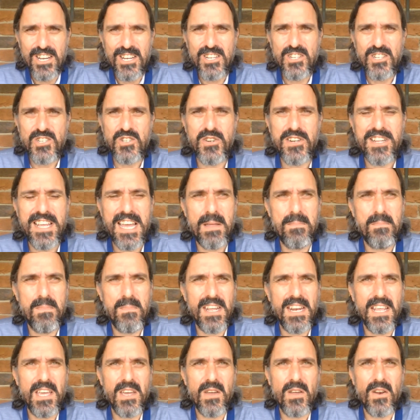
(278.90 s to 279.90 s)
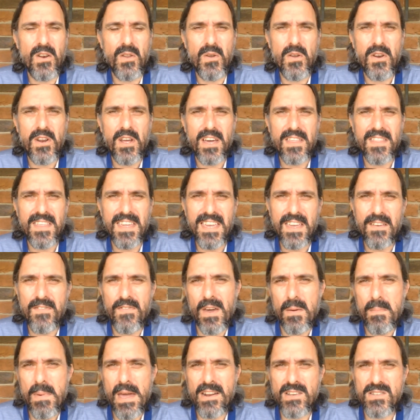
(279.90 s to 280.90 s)
Trinidad Media Luna, I think if
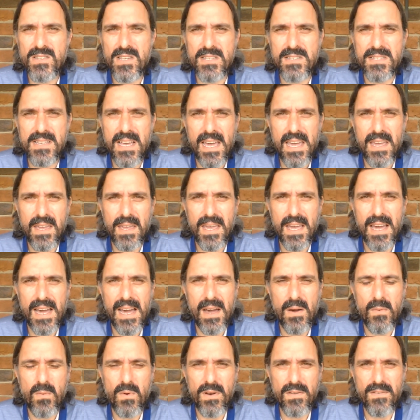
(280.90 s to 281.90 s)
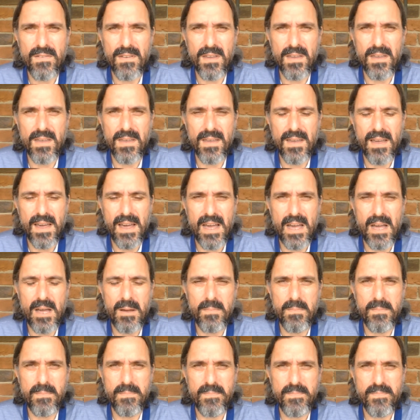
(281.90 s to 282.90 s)
Habanos SA wanted
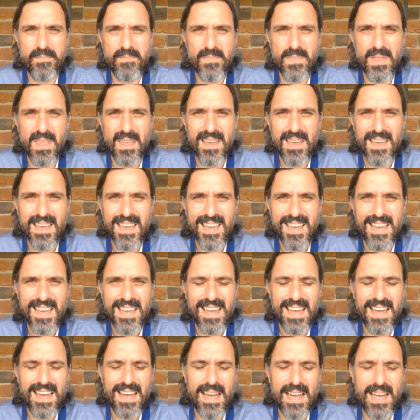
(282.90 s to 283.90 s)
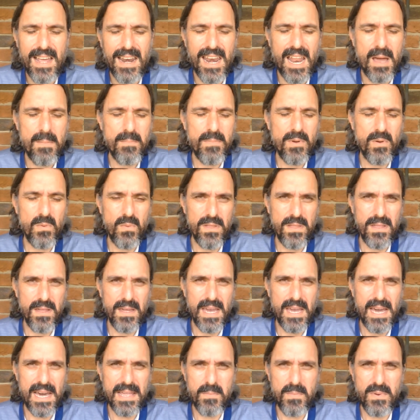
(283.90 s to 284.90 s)
to lump it with
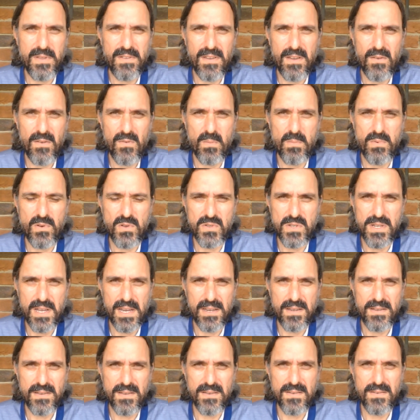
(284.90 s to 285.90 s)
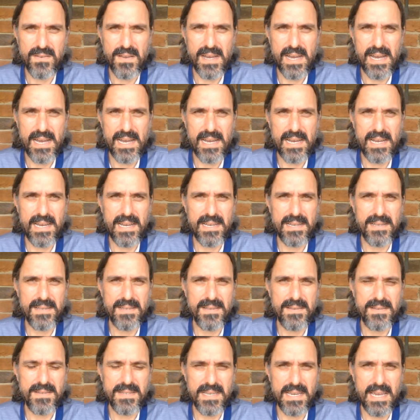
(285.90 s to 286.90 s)
the other Petit Robusto
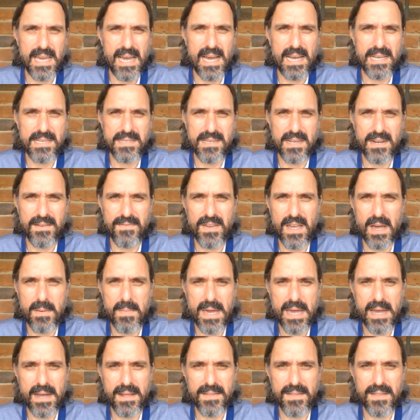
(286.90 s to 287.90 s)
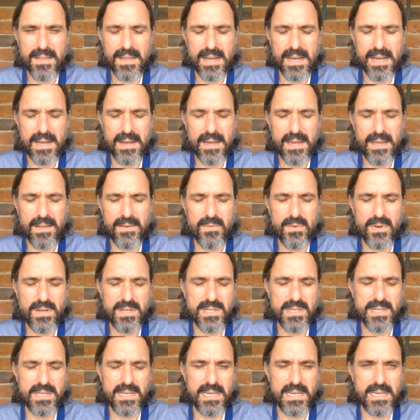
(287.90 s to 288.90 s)
cigars that have come out in
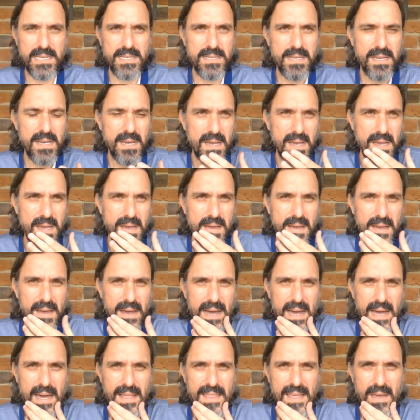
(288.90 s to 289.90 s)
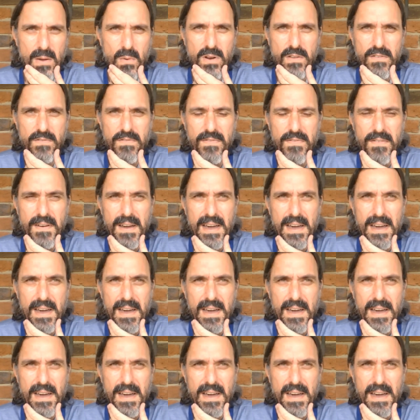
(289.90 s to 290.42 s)
recent years, they would have